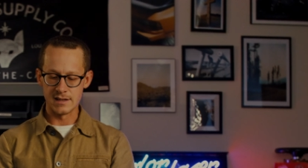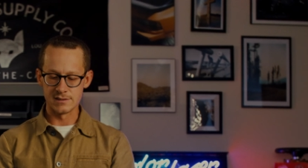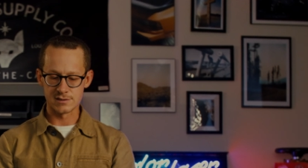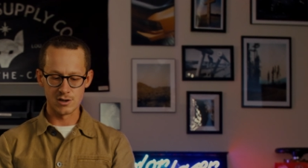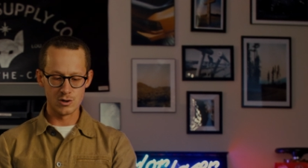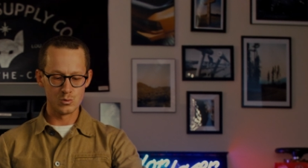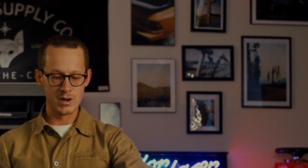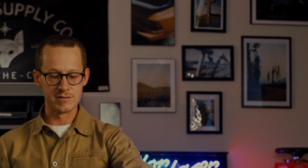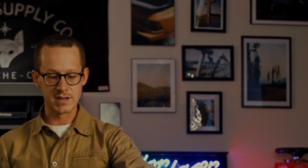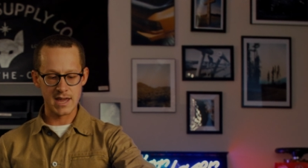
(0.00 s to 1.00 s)
And so we
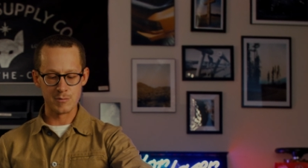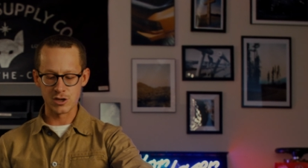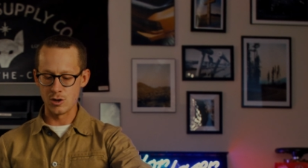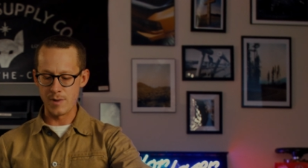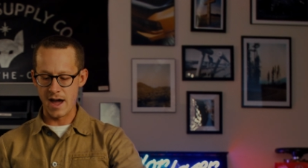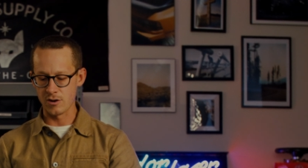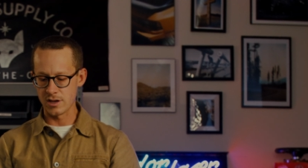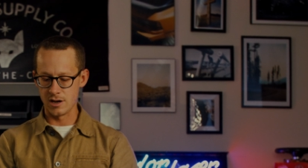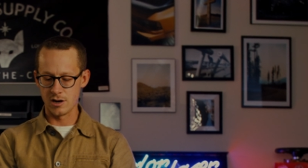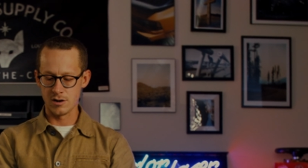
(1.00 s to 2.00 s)
have the camera cube out
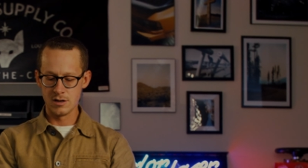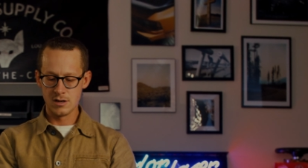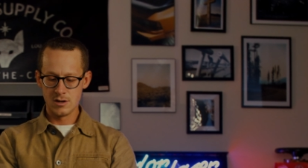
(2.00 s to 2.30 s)
here.